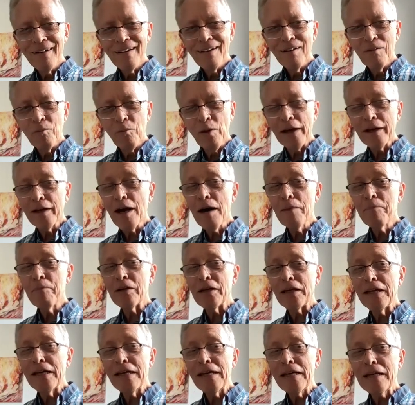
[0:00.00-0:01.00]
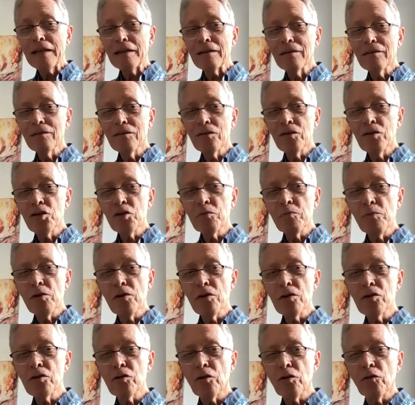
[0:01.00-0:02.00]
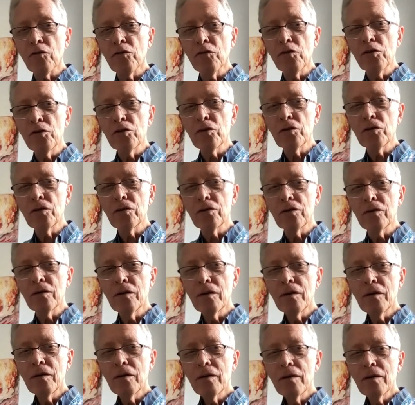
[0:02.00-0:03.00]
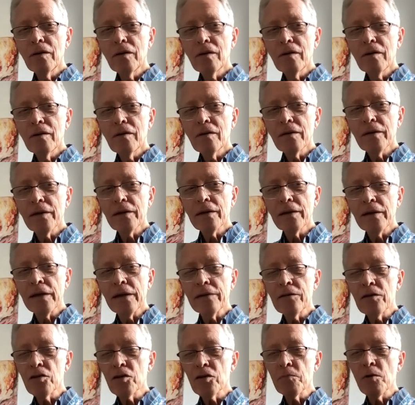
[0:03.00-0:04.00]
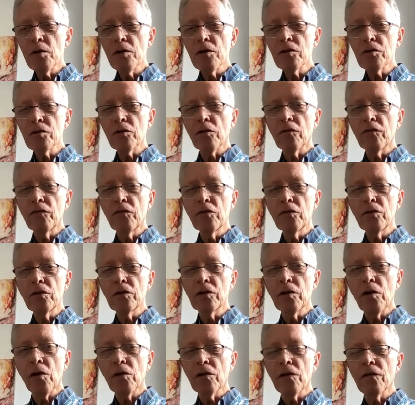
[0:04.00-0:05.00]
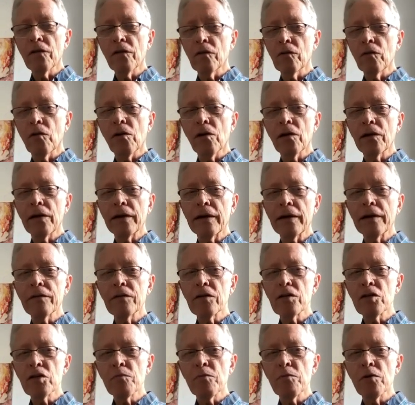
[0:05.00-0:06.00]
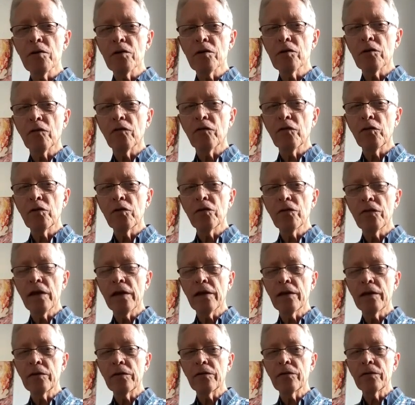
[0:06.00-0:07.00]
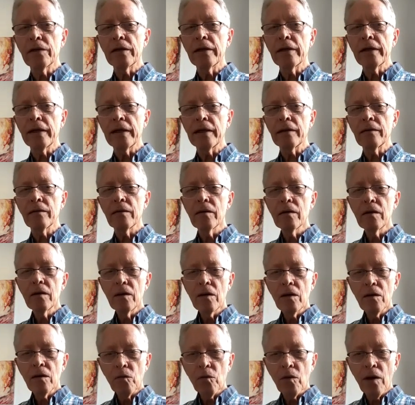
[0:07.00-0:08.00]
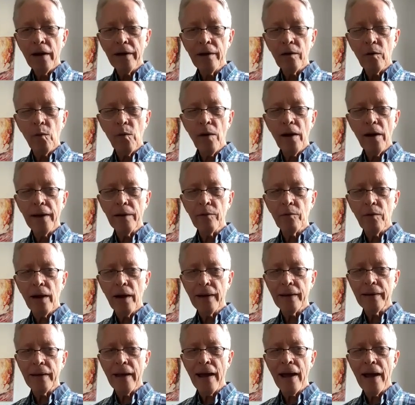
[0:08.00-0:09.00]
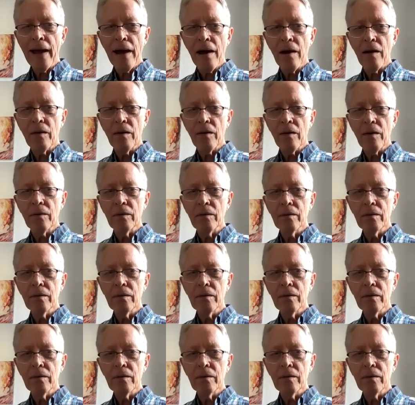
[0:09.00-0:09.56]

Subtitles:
Wake up and eat the spiritual food. Get the spiritual food, go to the Lord and get the spiritual food that you need right away, right now.